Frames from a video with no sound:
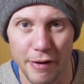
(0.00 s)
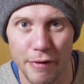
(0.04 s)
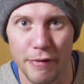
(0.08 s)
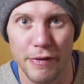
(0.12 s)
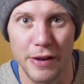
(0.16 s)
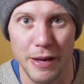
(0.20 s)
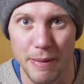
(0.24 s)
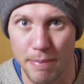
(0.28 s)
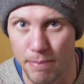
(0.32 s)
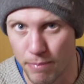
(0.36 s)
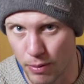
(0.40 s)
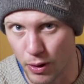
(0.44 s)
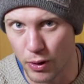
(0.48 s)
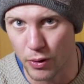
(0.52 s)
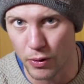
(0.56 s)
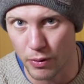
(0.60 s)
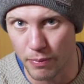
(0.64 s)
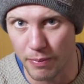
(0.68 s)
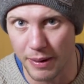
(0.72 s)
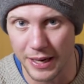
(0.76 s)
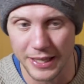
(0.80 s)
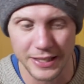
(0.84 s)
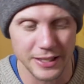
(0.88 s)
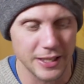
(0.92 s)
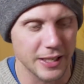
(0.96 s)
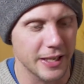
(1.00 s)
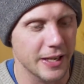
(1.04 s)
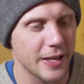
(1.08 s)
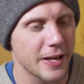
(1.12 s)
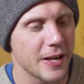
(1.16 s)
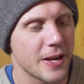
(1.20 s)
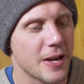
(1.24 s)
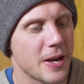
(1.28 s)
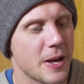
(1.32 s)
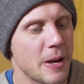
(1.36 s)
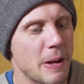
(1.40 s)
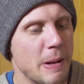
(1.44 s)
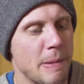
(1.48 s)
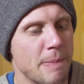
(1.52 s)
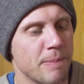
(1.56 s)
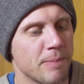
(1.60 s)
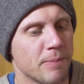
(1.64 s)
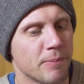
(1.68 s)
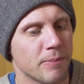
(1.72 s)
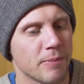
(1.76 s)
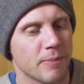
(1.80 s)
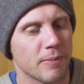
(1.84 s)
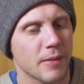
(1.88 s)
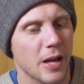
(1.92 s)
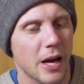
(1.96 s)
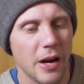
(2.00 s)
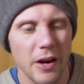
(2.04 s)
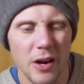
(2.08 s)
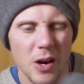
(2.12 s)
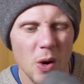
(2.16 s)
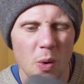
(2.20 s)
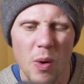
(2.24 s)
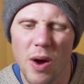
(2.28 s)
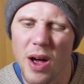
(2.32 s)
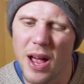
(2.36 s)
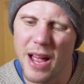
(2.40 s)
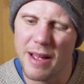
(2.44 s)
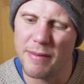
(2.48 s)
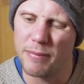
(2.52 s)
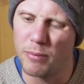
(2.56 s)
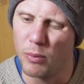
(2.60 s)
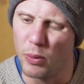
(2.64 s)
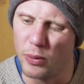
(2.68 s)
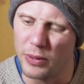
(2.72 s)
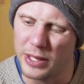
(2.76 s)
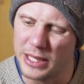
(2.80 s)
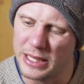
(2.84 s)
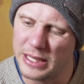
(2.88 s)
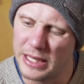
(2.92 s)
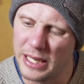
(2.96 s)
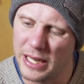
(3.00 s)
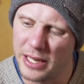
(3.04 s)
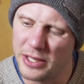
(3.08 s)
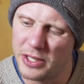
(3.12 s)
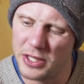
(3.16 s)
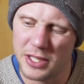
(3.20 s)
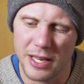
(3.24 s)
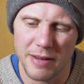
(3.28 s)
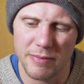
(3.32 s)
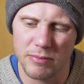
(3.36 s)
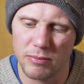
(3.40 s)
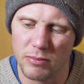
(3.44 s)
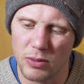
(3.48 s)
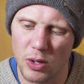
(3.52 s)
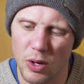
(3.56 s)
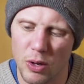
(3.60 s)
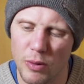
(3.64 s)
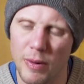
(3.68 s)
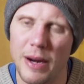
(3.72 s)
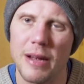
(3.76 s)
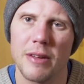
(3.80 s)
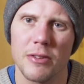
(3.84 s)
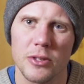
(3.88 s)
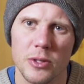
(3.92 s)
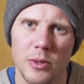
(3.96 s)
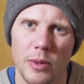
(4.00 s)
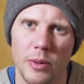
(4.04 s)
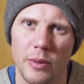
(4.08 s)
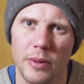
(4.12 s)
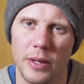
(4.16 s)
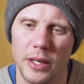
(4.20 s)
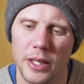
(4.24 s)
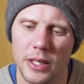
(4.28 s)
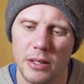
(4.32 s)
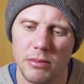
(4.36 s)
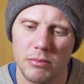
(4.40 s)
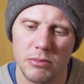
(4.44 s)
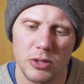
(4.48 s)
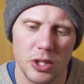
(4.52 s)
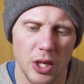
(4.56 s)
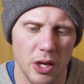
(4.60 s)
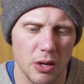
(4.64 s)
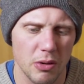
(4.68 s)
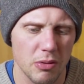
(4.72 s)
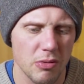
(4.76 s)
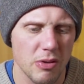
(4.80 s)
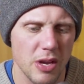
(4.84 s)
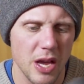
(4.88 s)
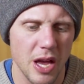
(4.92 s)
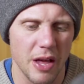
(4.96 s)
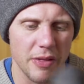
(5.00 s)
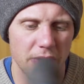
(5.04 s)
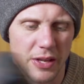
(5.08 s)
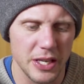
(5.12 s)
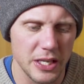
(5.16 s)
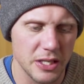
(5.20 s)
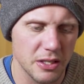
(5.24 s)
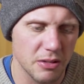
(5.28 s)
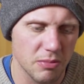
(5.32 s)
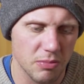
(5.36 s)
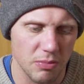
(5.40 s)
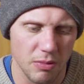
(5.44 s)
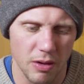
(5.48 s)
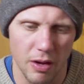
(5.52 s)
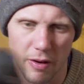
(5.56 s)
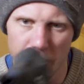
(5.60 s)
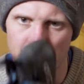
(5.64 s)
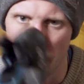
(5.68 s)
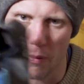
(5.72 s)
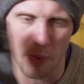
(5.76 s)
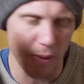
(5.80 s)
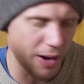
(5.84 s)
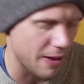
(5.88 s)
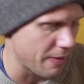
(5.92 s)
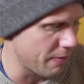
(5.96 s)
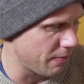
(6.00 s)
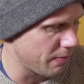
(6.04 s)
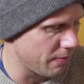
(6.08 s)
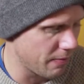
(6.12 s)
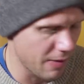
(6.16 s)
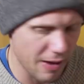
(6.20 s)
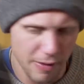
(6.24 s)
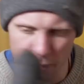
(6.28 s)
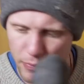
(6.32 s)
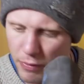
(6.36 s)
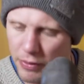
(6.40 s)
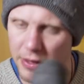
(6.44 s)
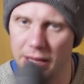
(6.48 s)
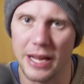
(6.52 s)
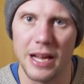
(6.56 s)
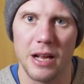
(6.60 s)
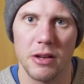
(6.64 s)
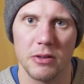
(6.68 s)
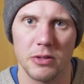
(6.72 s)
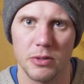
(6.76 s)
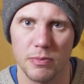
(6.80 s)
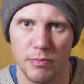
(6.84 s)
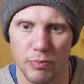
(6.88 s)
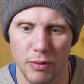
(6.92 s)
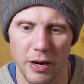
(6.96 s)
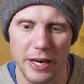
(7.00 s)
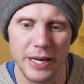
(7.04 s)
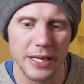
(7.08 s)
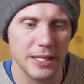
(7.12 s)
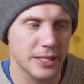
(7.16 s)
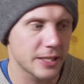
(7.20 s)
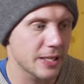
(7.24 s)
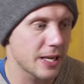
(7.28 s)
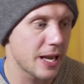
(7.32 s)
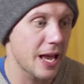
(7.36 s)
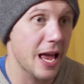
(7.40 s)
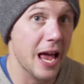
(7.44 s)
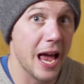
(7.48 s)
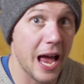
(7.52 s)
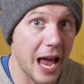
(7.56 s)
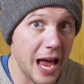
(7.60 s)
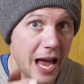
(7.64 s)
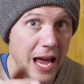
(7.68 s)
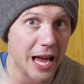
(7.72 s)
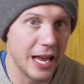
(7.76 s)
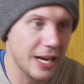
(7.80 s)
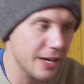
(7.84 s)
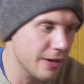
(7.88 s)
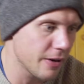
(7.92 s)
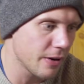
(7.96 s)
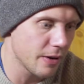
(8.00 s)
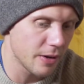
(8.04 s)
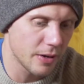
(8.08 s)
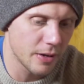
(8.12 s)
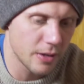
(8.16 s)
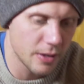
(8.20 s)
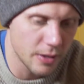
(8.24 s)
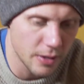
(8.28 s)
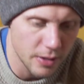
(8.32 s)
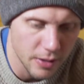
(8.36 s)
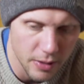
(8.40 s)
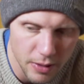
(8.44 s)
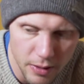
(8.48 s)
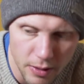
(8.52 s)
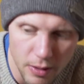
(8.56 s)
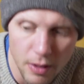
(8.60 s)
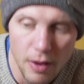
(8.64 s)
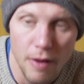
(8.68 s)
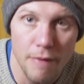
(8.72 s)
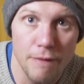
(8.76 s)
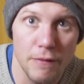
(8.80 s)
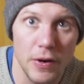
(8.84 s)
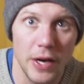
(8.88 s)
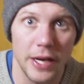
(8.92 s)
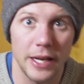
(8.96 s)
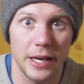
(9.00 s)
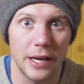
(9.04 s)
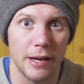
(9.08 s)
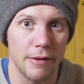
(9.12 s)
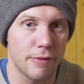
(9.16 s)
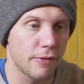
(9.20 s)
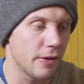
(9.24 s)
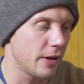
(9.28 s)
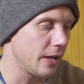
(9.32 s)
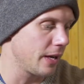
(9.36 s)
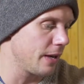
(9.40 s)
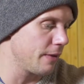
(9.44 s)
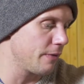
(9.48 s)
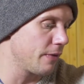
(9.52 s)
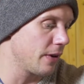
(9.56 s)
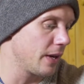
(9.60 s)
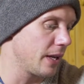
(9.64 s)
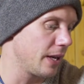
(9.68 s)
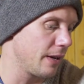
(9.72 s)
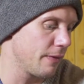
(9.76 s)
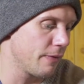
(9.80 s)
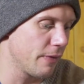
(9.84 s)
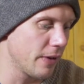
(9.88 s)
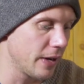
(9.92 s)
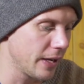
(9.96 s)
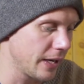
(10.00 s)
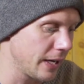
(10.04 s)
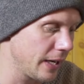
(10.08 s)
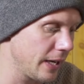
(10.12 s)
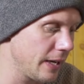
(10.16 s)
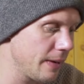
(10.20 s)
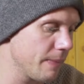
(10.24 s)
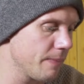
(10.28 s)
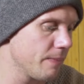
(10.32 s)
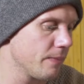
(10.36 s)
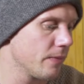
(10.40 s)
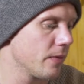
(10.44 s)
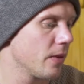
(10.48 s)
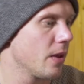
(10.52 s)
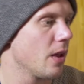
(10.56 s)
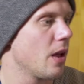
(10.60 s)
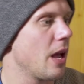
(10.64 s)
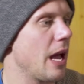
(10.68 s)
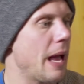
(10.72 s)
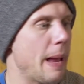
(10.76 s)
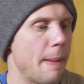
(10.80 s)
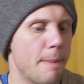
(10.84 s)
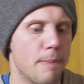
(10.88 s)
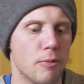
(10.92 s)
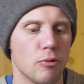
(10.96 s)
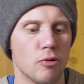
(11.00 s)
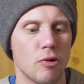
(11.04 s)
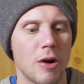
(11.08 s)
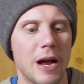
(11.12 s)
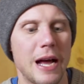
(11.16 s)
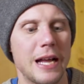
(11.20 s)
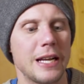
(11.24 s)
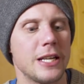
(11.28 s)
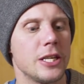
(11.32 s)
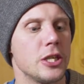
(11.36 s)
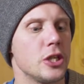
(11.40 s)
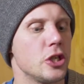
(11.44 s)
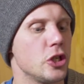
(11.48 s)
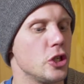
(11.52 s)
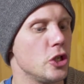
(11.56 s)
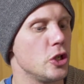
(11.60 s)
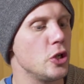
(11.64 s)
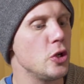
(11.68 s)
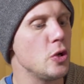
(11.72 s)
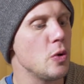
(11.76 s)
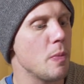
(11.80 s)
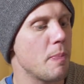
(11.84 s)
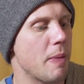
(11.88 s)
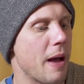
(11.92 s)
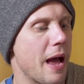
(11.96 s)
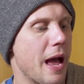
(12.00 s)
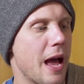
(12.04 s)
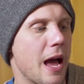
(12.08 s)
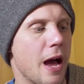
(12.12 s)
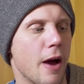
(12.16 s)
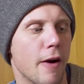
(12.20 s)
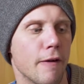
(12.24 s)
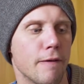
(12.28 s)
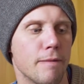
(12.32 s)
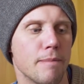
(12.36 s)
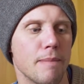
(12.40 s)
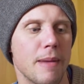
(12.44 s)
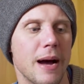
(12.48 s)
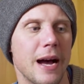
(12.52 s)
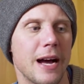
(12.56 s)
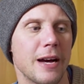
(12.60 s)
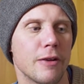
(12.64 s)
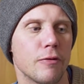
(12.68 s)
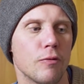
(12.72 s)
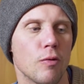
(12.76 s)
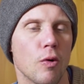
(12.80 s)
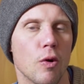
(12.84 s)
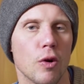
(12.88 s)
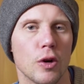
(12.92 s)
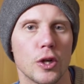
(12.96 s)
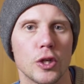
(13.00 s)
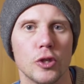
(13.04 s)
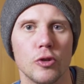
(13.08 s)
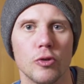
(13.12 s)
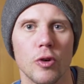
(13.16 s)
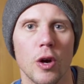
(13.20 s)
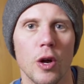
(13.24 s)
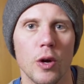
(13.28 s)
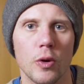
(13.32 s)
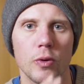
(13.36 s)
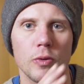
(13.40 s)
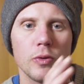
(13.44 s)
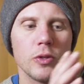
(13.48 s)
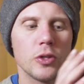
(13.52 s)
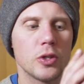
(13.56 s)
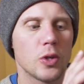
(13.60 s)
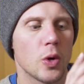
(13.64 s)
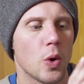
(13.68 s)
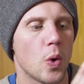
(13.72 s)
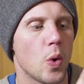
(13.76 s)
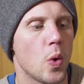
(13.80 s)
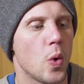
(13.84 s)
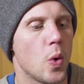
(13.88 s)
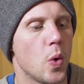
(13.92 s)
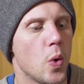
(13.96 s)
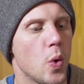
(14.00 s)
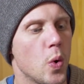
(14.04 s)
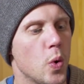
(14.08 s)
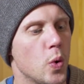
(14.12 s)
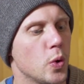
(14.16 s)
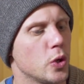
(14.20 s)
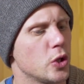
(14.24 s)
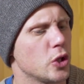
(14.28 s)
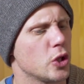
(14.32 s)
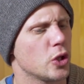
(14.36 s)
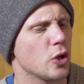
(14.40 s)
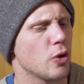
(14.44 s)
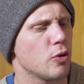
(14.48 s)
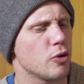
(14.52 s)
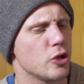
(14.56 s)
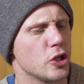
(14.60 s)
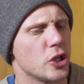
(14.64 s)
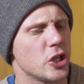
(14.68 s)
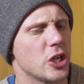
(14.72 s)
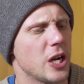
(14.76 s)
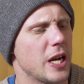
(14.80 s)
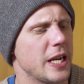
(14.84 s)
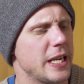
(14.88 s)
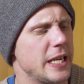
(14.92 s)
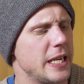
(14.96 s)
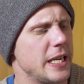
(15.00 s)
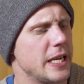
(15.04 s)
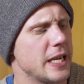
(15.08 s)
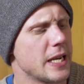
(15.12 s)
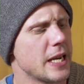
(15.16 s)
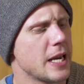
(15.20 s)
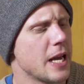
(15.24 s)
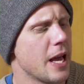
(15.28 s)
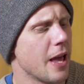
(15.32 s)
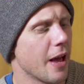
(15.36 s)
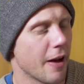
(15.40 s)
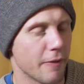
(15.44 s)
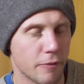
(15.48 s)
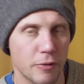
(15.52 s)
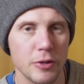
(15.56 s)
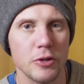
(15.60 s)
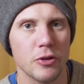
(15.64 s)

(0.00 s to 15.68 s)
your feet blue, basically. I don't know why I haven't worn these yet. I just haven't got around to it, really. So yeah, these are for when everything else breaks. And finally, a brand new pair of Mad Rock drones. So shiny. I've